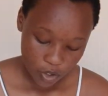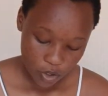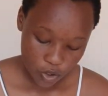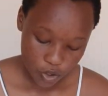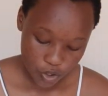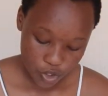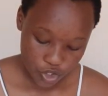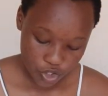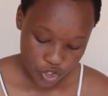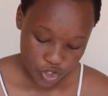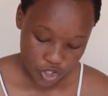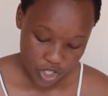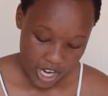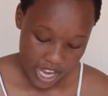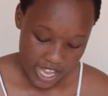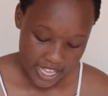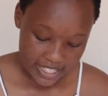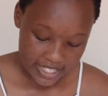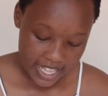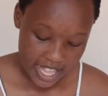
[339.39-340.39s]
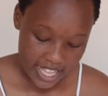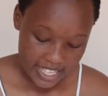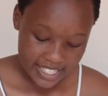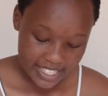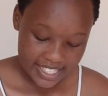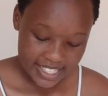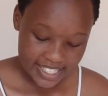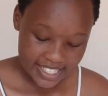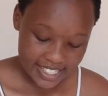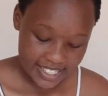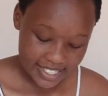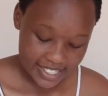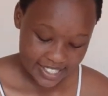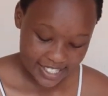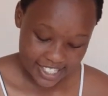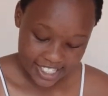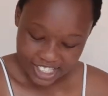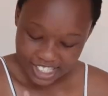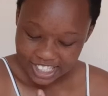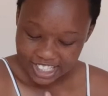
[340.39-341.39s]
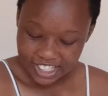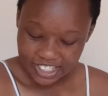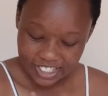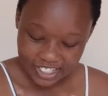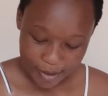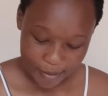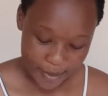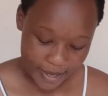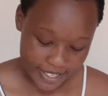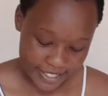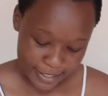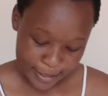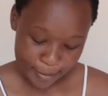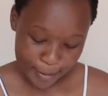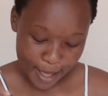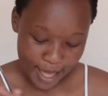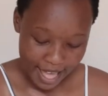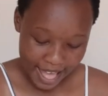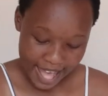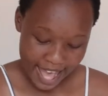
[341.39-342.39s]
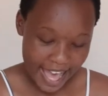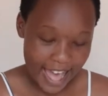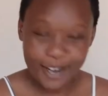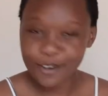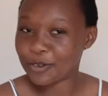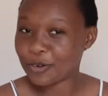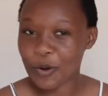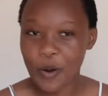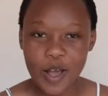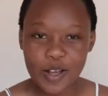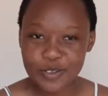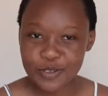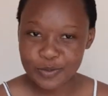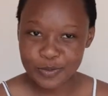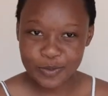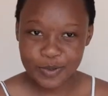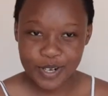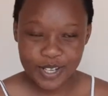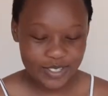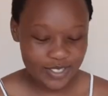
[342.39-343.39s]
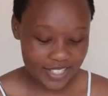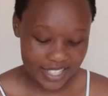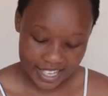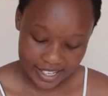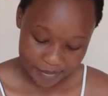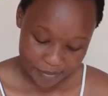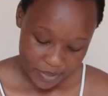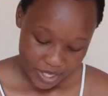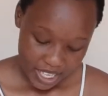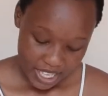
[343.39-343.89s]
Cush and Sheba, I don't know how to pronounce that,